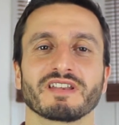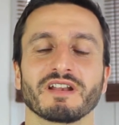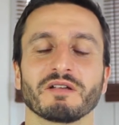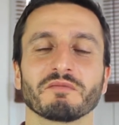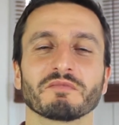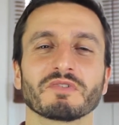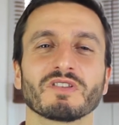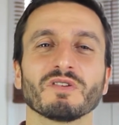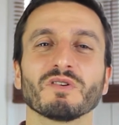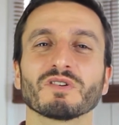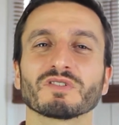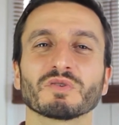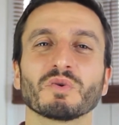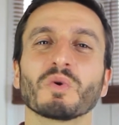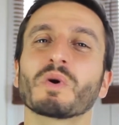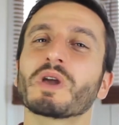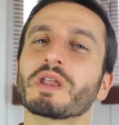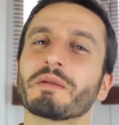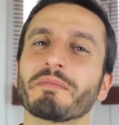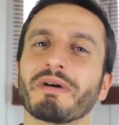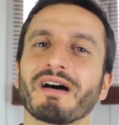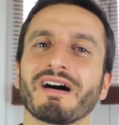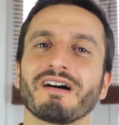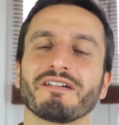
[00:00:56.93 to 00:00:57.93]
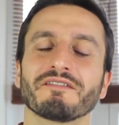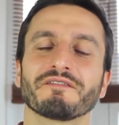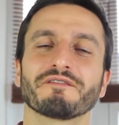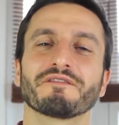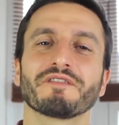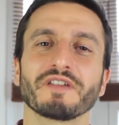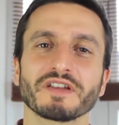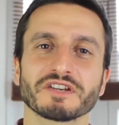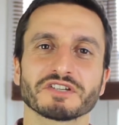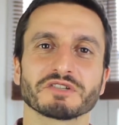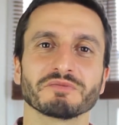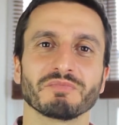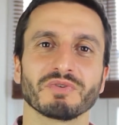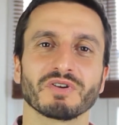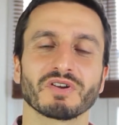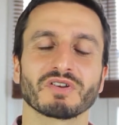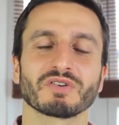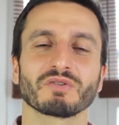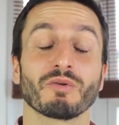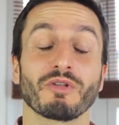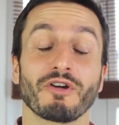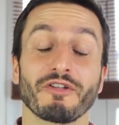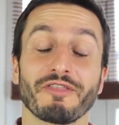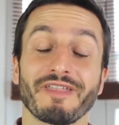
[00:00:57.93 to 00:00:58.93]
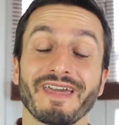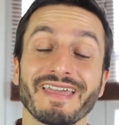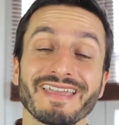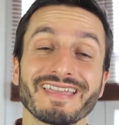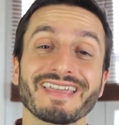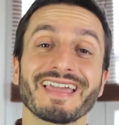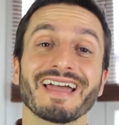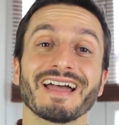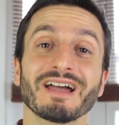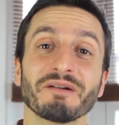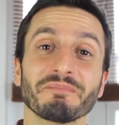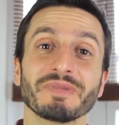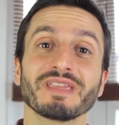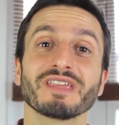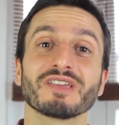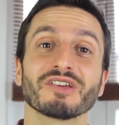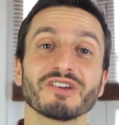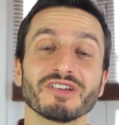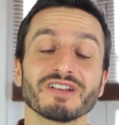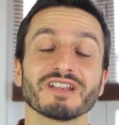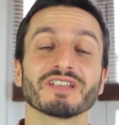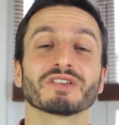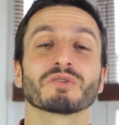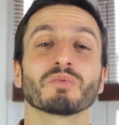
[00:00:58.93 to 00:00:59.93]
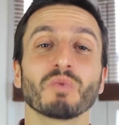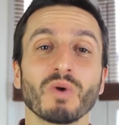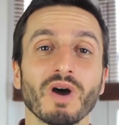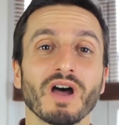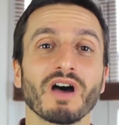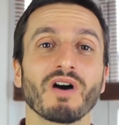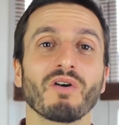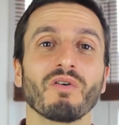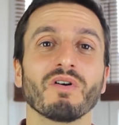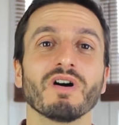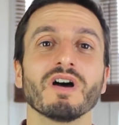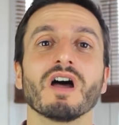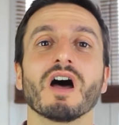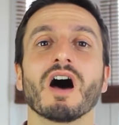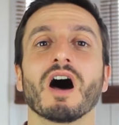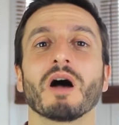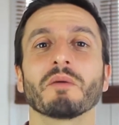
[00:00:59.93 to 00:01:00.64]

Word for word: And I'm not talking about fiction books, although they can be good as well.